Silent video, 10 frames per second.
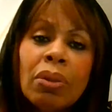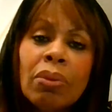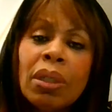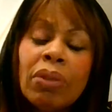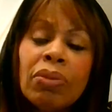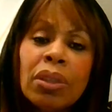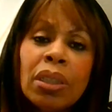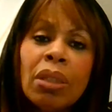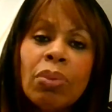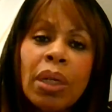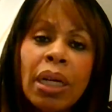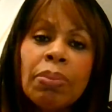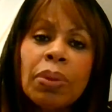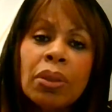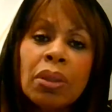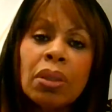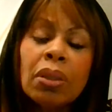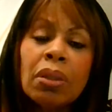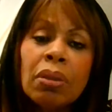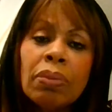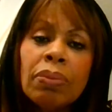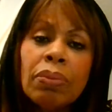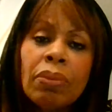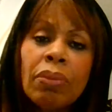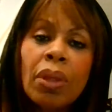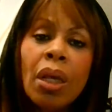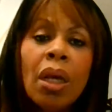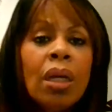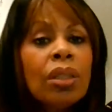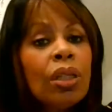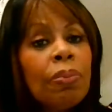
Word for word: We'll have to see what happens. So